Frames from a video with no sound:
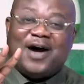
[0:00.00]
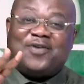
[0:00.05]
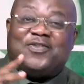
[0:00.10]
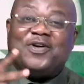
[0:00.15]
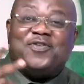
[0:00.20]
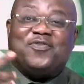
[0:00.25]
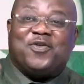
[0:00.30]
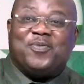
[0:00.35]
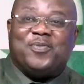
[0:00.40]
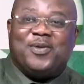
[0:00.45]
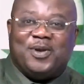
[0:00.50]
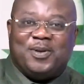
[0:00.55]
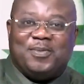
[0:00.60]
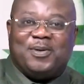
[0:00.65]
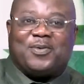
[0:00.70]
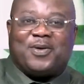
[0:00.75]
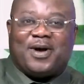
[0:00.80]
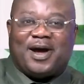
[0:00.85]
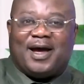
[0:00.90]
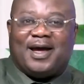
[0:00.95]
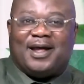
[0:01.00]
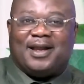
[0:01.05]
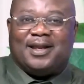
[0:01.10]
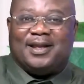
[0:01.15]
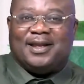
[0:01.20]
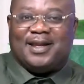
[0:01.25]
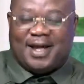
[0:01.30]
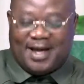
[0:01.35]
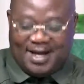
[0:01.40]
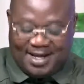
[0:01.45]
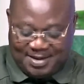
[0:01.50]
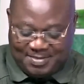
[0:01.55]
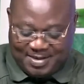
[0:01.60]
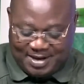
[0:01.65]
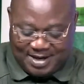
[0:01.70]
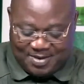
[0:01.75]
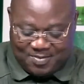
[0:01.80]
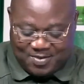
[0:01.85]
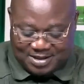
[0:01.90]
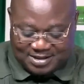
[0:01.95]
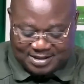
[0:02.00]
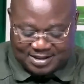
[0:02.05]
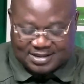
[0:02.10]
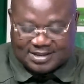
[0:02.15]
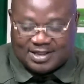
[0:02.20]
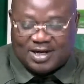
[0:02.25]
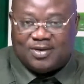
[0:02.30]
read from you to be crying that a better one says